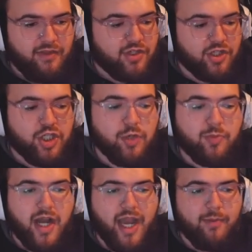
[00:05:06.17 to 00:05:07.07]
These are
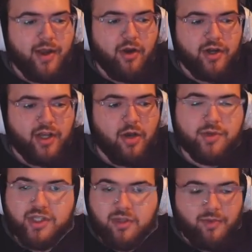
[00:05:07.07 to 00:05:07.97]
super high priority,
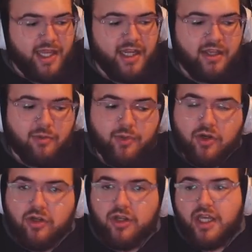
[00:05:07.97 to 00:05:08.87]
almost at the beginning of the
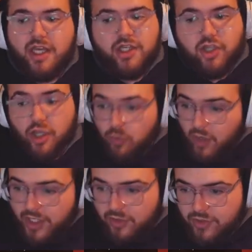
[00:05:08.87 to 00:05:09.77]
pull, so you
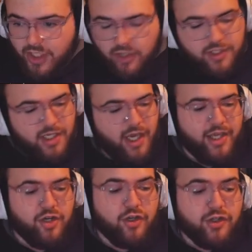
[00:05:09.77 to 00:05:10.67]
want to use those.
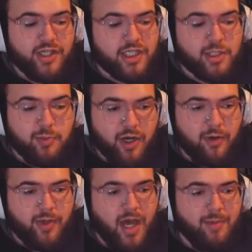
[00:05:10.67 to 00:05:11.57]
You're using
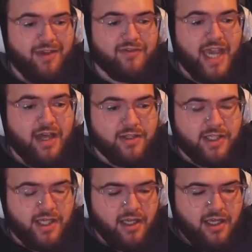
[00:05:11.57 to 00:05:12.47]
Spirit Bomb if talented.